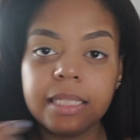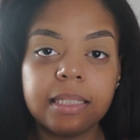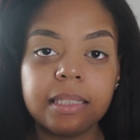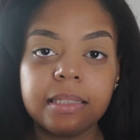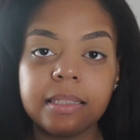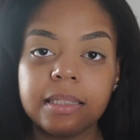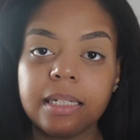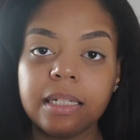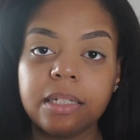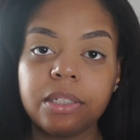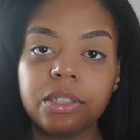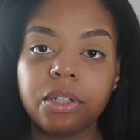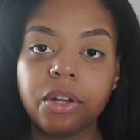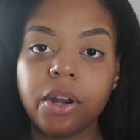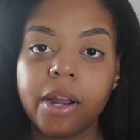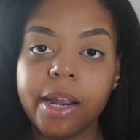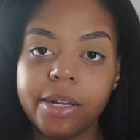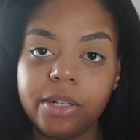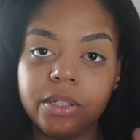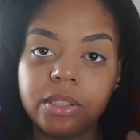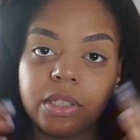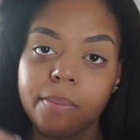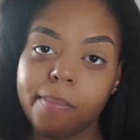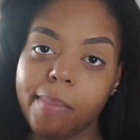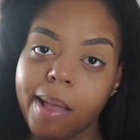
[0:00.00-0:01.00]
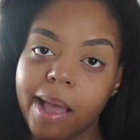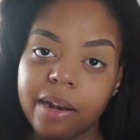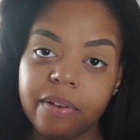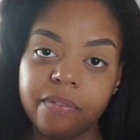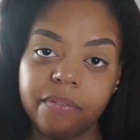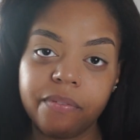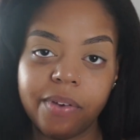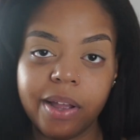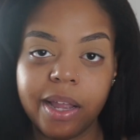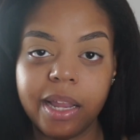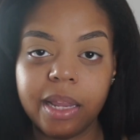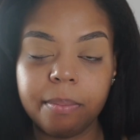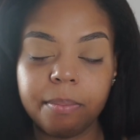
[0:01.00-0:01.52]
in the center, I use a
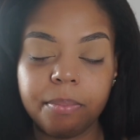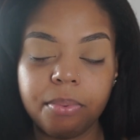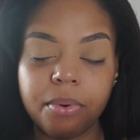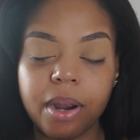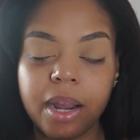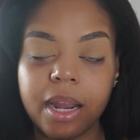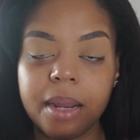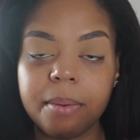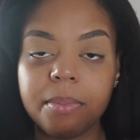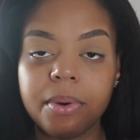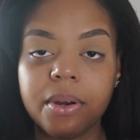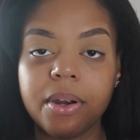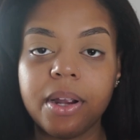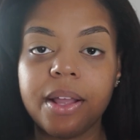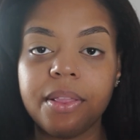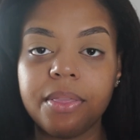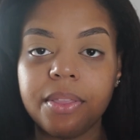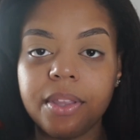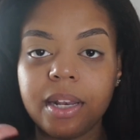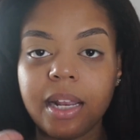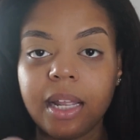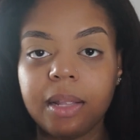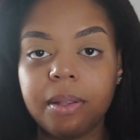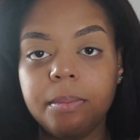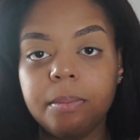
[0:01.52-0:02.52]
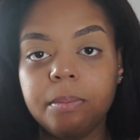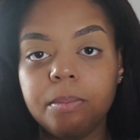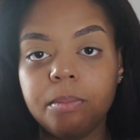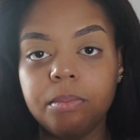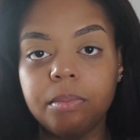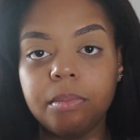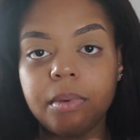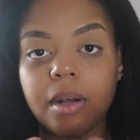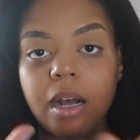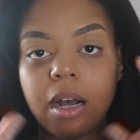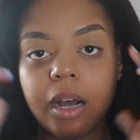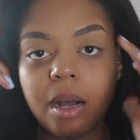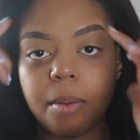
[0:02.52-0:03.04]
mattifying primer, and then
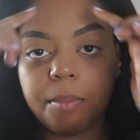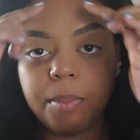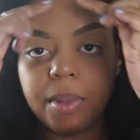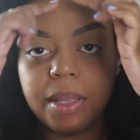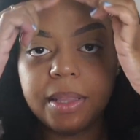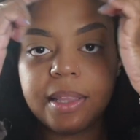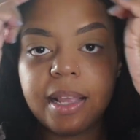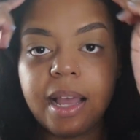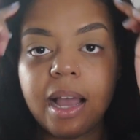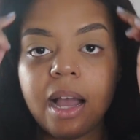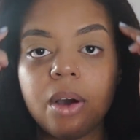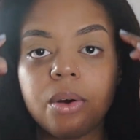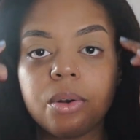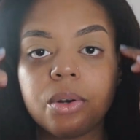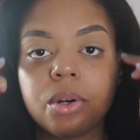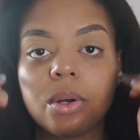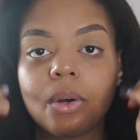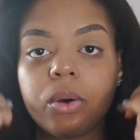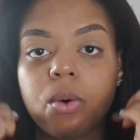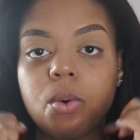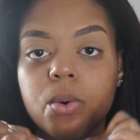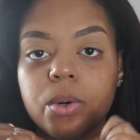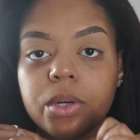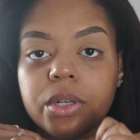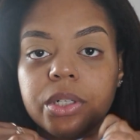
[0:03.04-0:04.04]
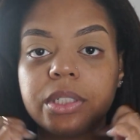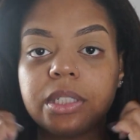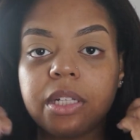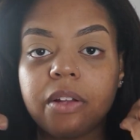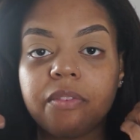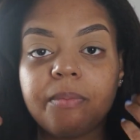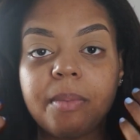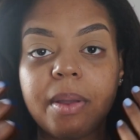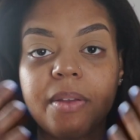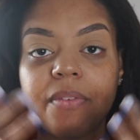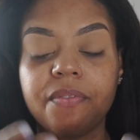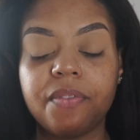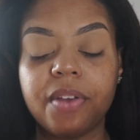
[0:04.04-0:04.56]
I, in the outer corners
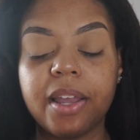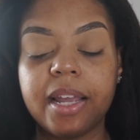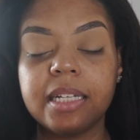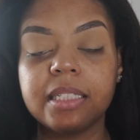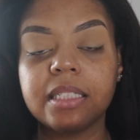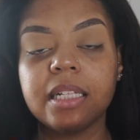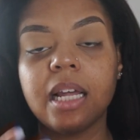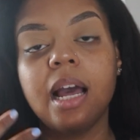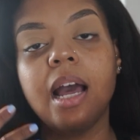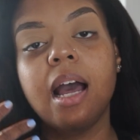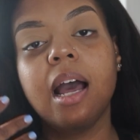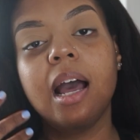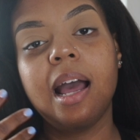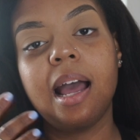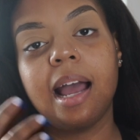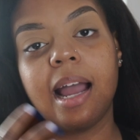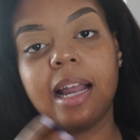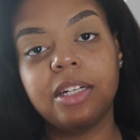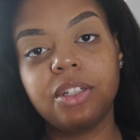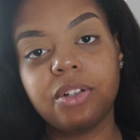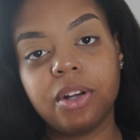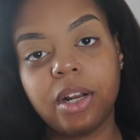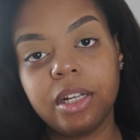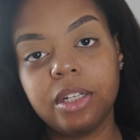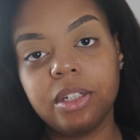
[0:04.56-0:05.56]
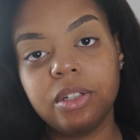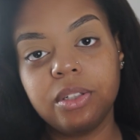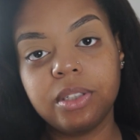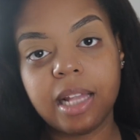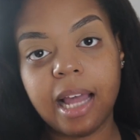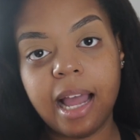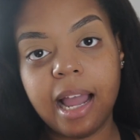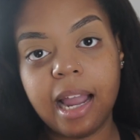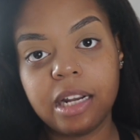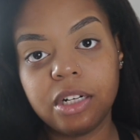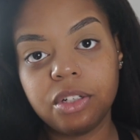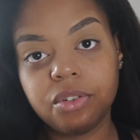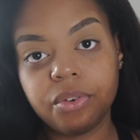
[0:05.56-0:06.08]
of my face, I try to use a
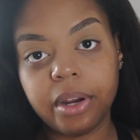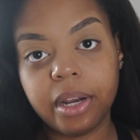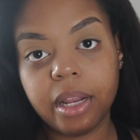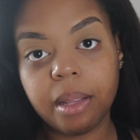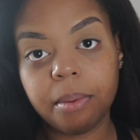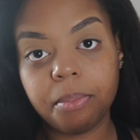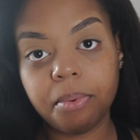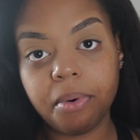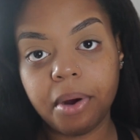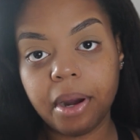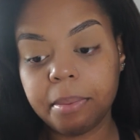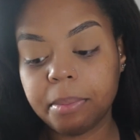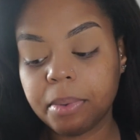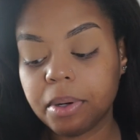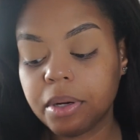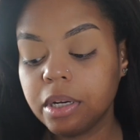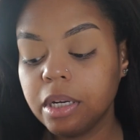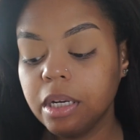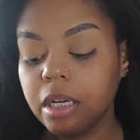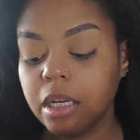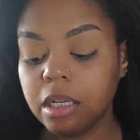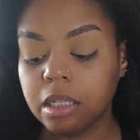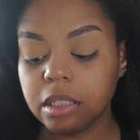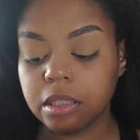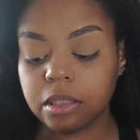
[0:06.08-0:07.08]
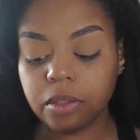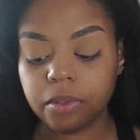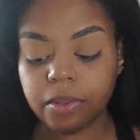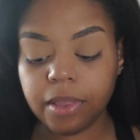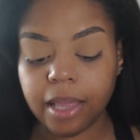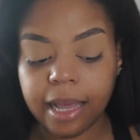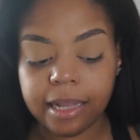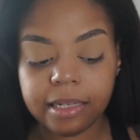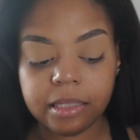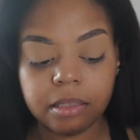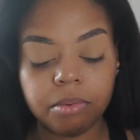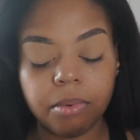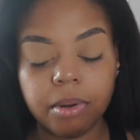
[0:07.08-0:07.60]
hydrating primer. So
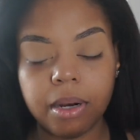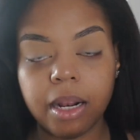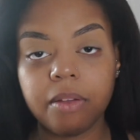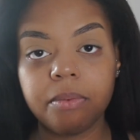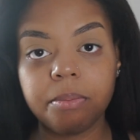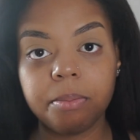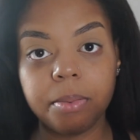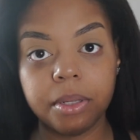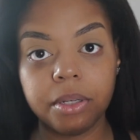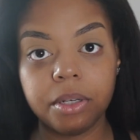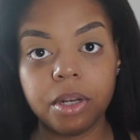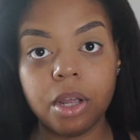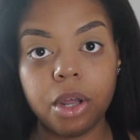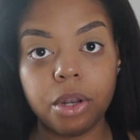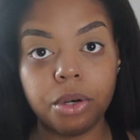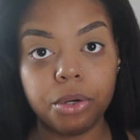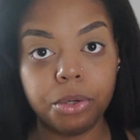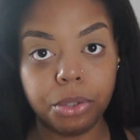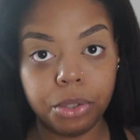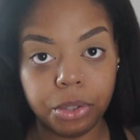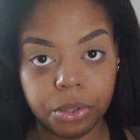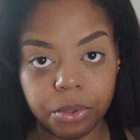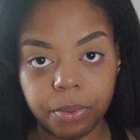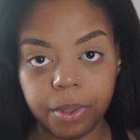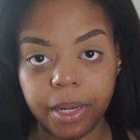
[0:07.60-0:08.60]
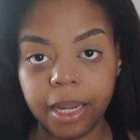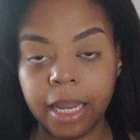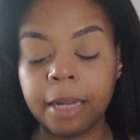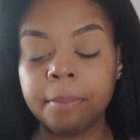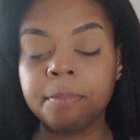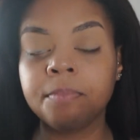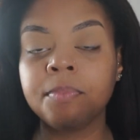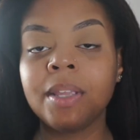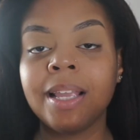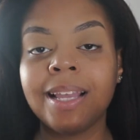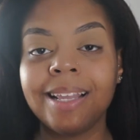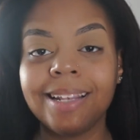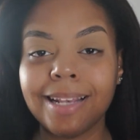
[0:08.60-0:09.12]
that's what I've been doing.
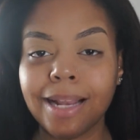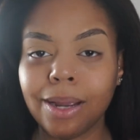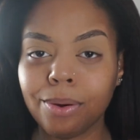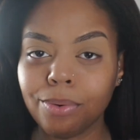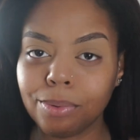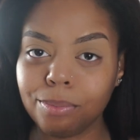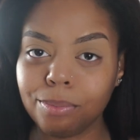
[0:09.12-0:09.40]
Now